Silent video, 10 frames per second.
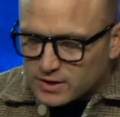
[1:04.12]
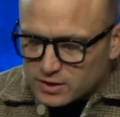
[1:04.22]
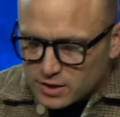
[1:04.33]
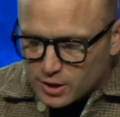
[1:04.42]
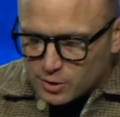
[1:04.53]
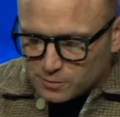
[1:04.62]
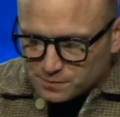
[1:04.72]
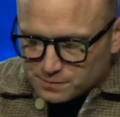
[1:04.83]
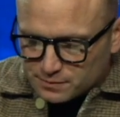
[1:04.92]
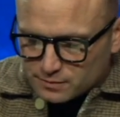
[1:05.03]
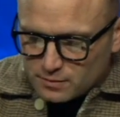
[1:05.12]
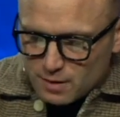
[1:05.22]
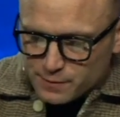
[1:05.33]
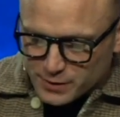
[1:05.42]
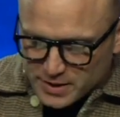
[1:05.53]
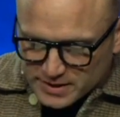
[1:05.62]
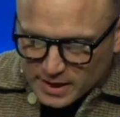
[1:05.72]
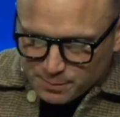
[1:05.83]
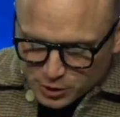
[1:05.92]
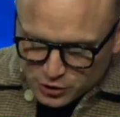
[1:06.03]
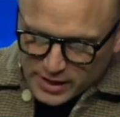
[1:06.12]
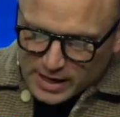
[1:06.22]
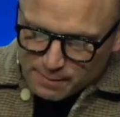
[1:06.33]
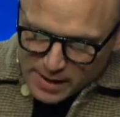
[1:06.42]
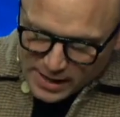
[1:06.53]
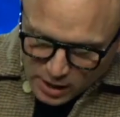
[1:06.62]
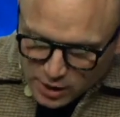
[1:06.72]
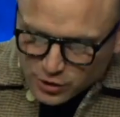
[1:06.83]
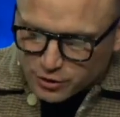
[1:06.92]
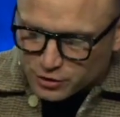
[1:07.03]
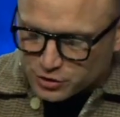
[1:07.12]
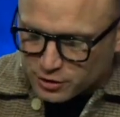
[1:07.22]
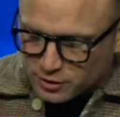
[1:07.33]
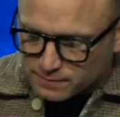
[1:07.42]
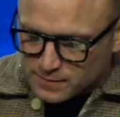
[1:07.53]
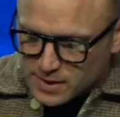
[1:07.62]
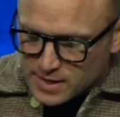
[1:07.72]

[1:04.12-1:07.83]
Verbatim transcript: like snow. For he said, put your hand back under your shirt,